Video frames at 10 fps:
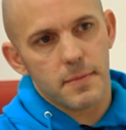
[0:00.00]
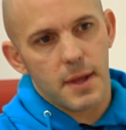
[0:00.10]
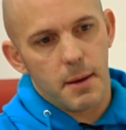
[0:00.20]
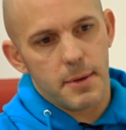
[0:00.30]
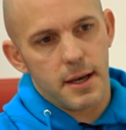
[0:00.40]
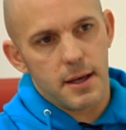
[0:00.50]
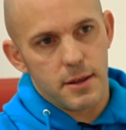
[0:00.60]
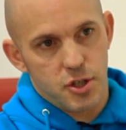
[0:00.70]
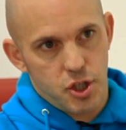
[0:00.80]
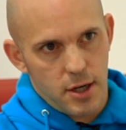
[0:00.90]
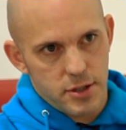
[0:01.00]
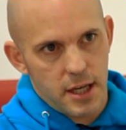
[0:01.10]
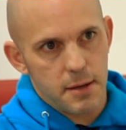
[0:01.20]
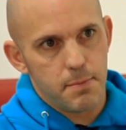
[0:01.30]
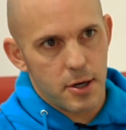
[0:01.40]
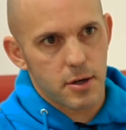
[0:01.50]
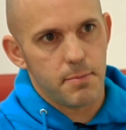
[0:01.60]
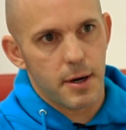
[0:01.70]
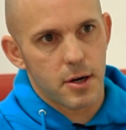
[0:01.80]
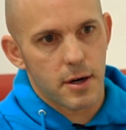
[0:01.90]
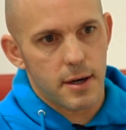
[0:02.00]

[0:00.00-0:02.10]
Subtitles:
this channel's getting bigger and bigger,